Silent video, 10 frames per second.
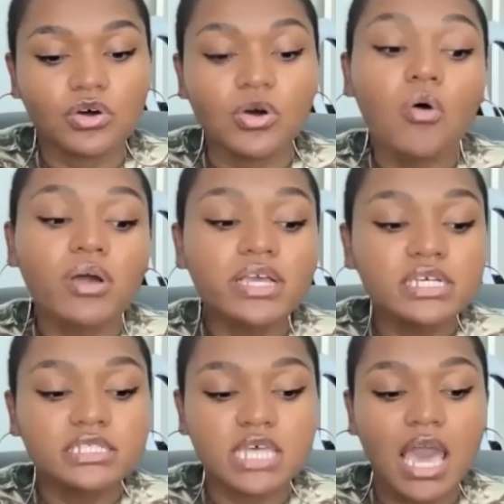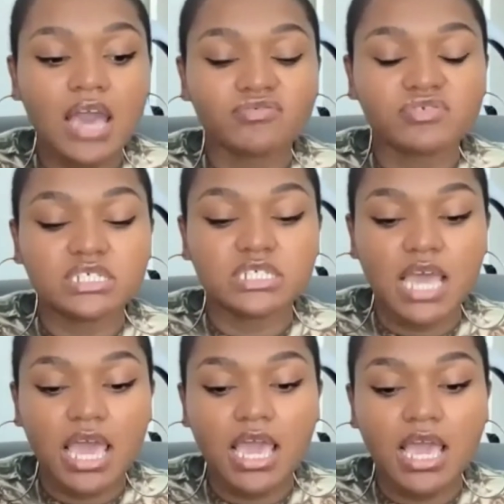going into every
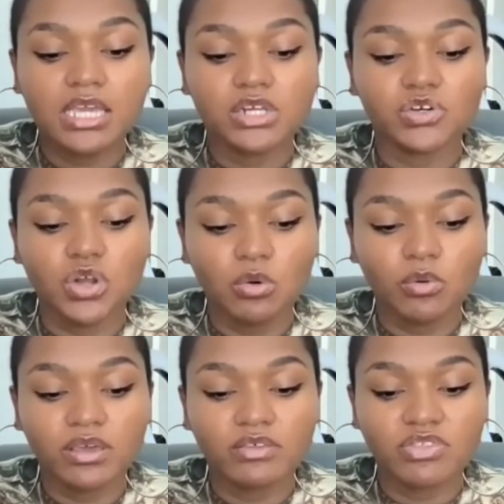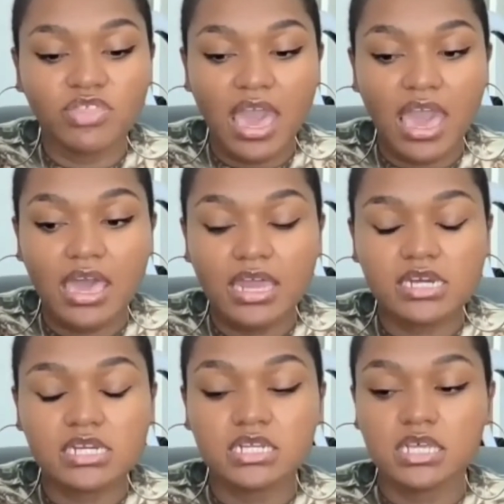day knowing
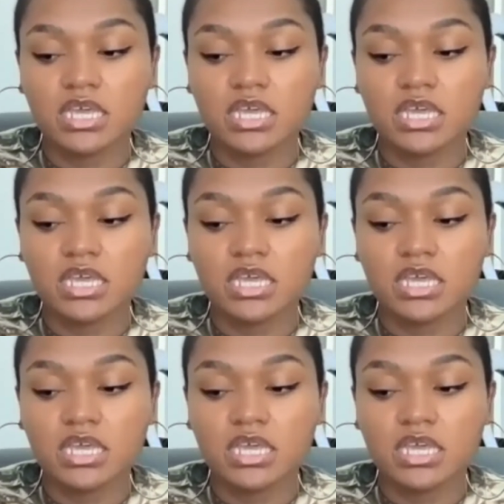that